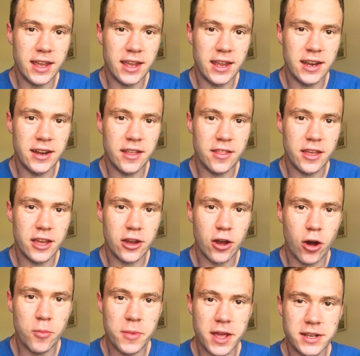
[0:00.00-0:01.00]
in the
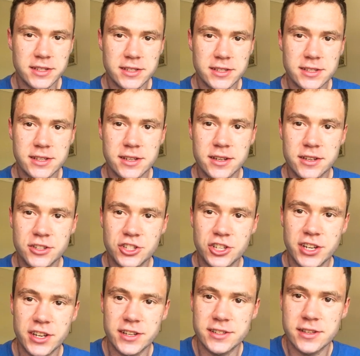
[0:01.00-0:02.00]
comments.
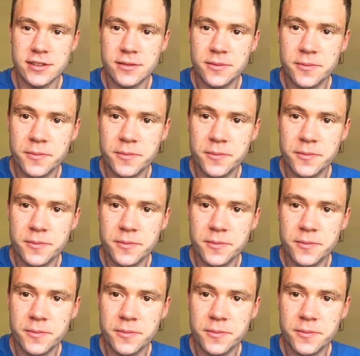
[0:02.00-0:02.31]
Cheers.